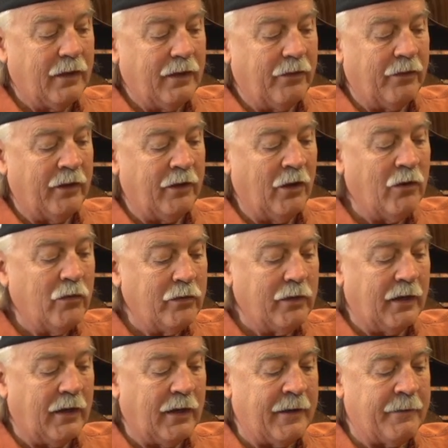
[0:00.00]
the note,
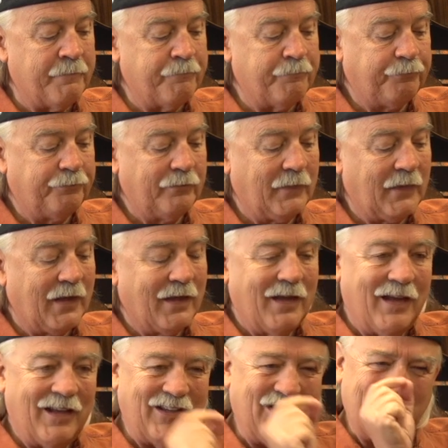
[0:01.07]

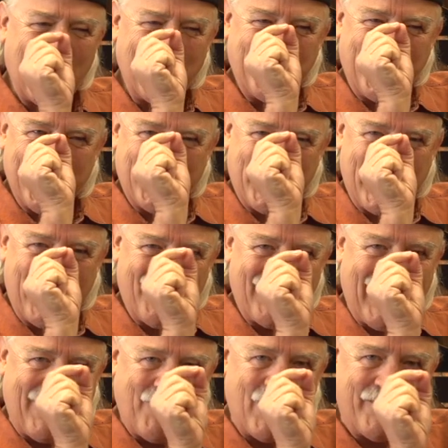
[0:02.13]
you don't just hear
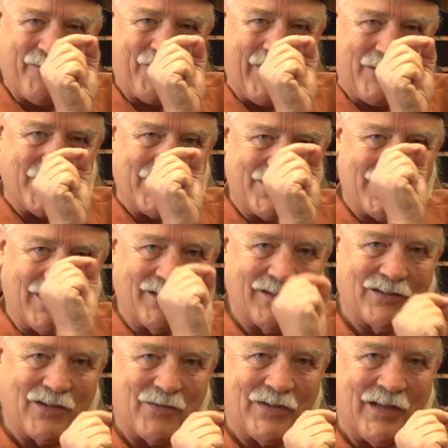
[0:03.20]
that one frequency.
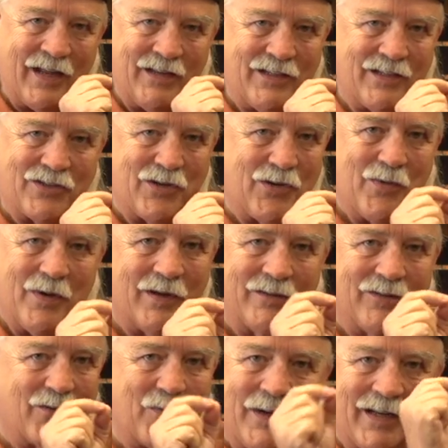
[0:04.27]
So it's not just
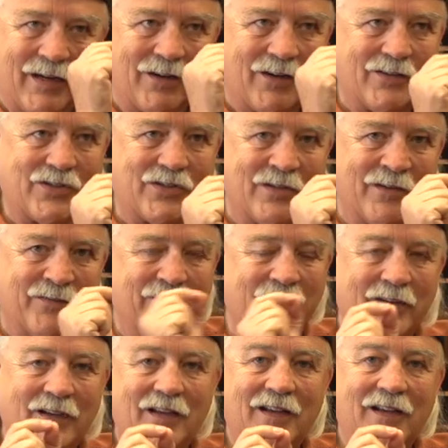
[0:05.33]
220 hertz of
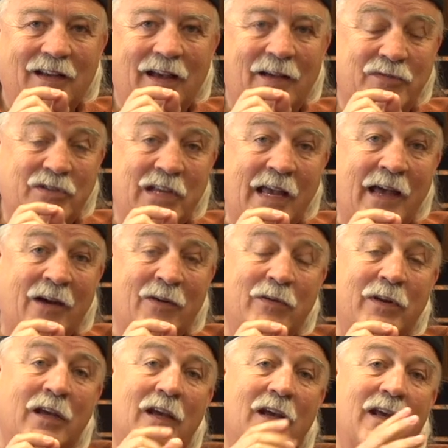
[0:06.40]

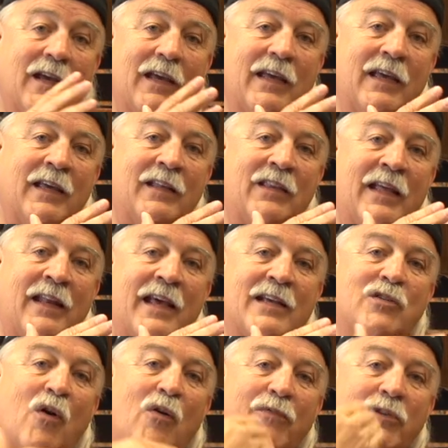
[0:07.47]
sound. It then
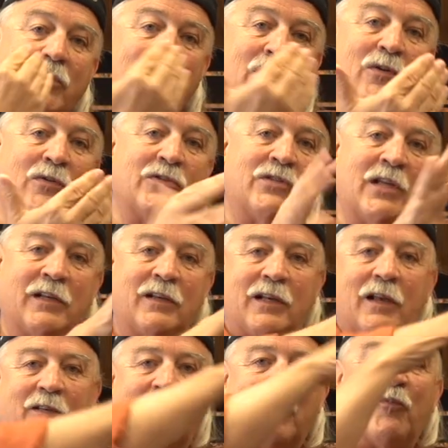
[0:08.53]
has overtones
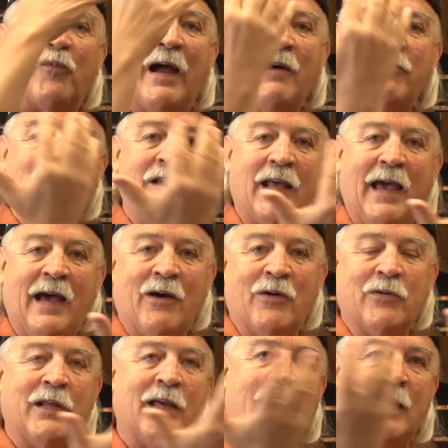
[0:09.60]
that round it
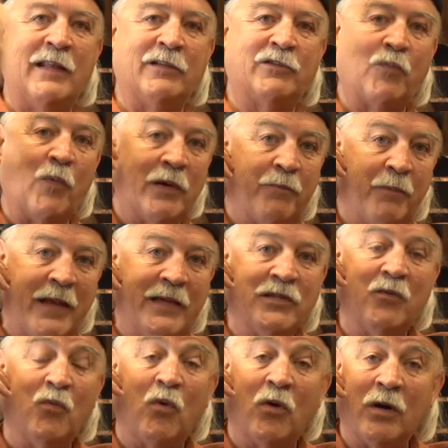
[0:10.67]
out, and it's what makes
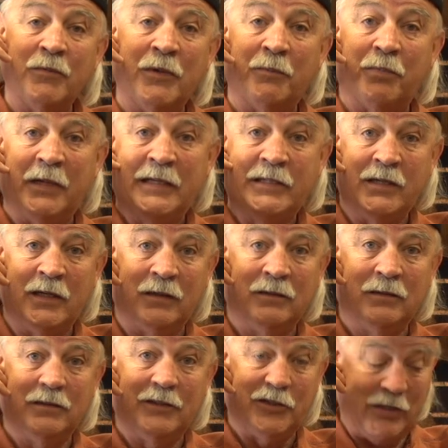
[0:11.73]
it warm and
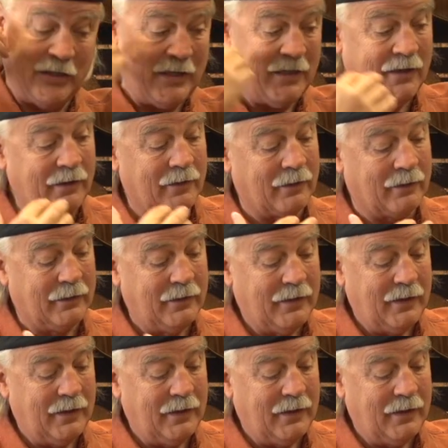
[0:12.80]
pleasing to the ear.